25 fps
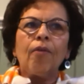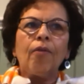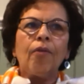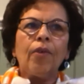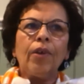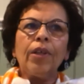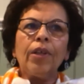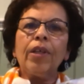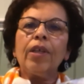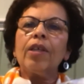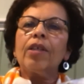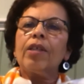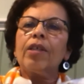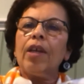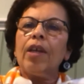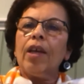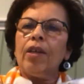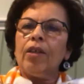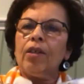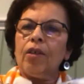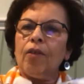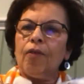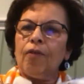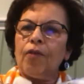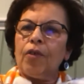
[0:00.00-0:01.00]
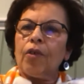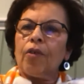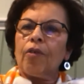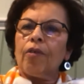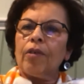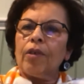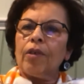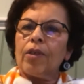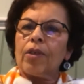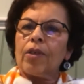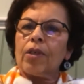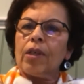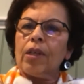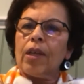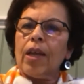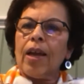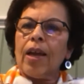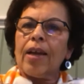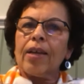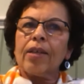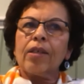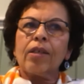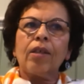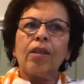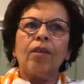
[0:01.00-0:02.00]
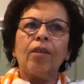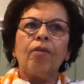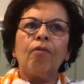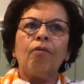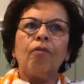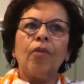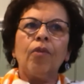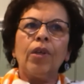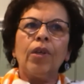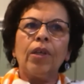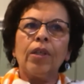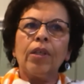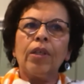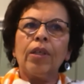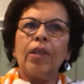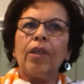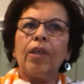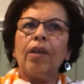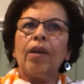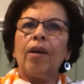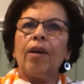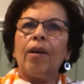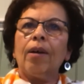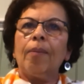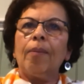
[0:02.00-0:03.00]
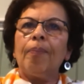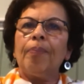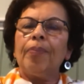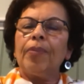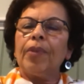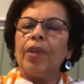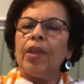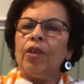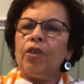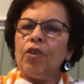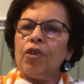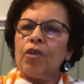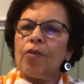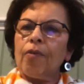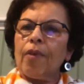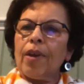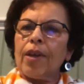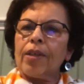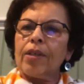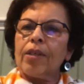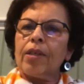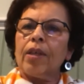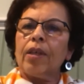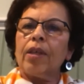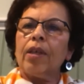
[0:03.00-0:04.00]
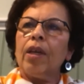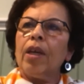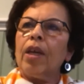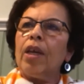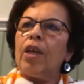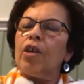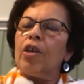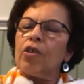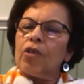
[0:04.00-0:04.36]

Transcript: really attentive during this class and really interested.